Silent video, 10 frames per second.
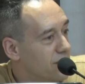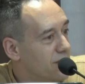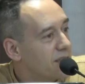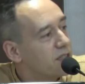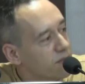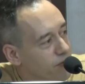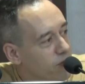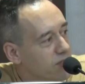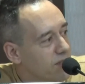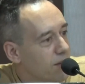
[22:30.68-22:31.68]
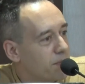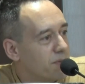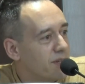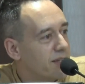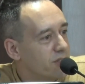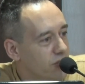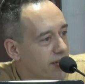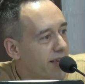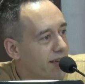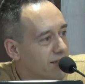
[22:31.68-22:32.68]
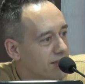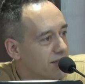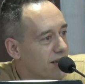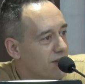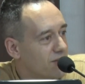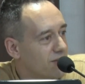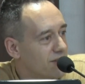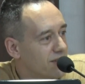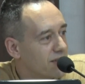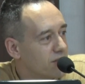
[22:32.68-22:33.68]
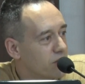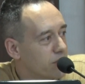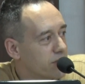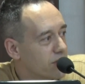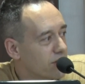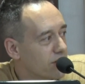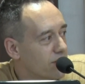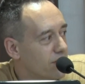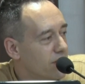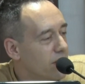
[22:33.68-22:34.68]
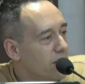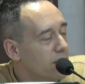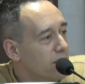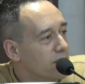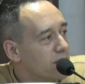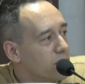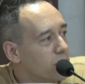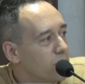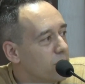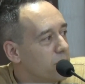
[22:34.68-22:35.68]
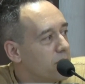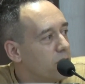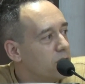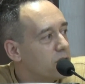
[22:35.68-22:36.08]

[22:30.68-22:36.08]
that's the first step. They can shake hands now, get to know each other. So when we close